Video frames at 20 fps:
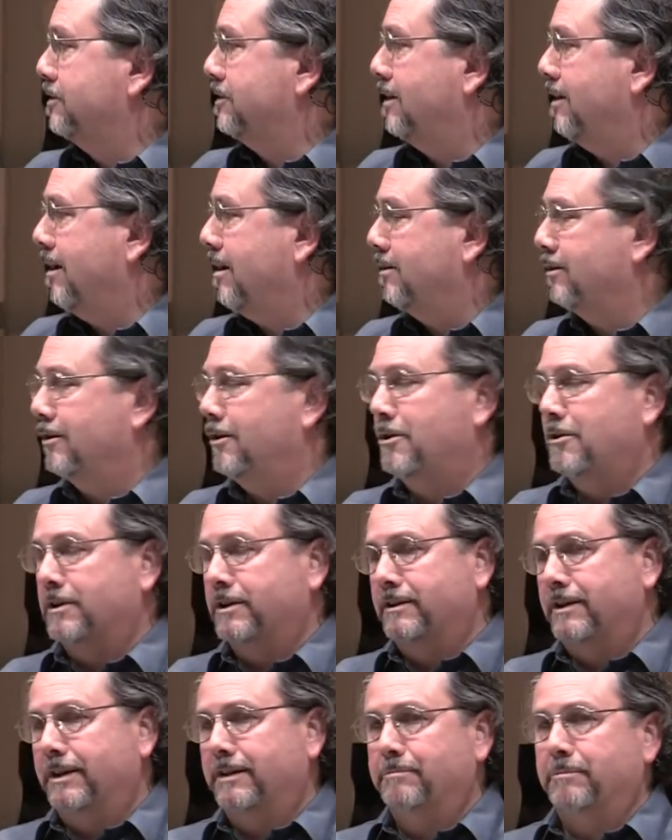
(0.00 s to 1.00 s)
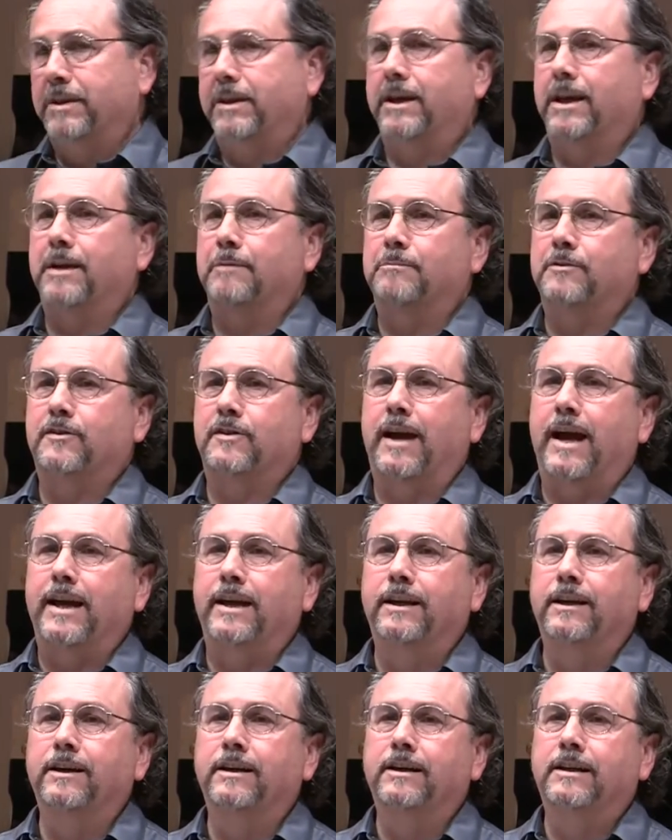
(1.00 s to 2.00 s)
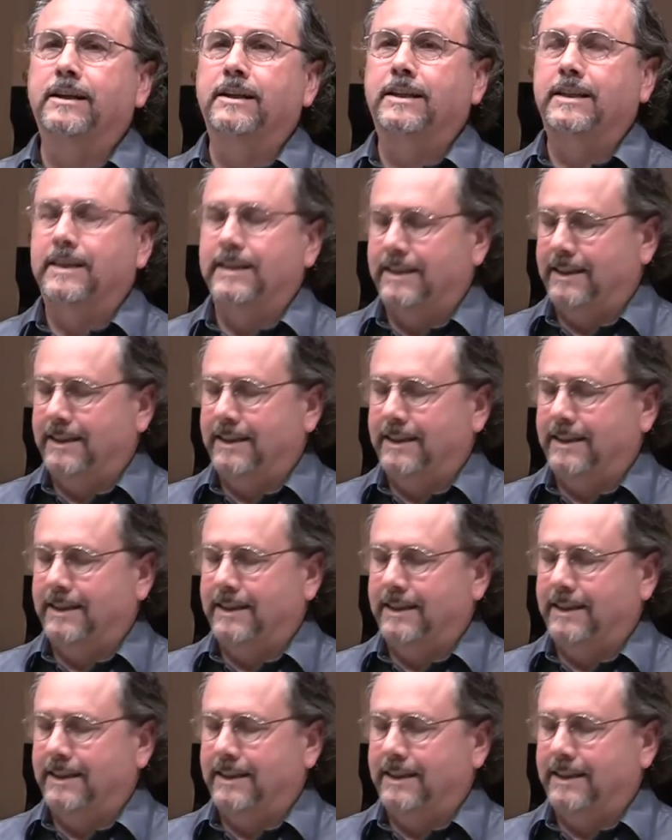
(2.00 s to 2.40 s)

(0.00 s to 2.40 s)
Congo and then became Zaire,